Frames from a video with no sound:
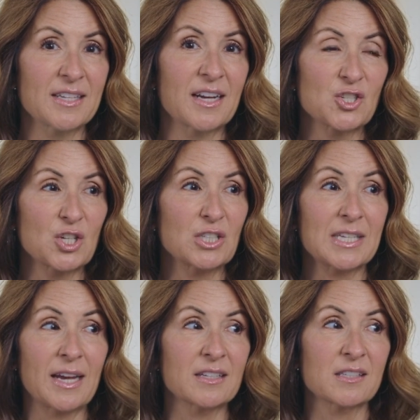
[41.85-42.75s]
I should
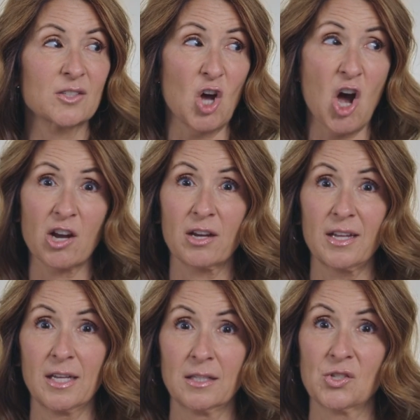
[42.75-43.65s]
take stock
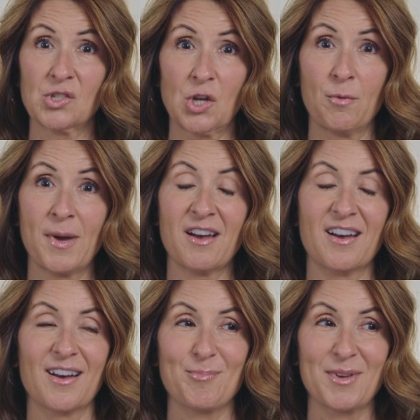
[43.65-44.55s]
in Soma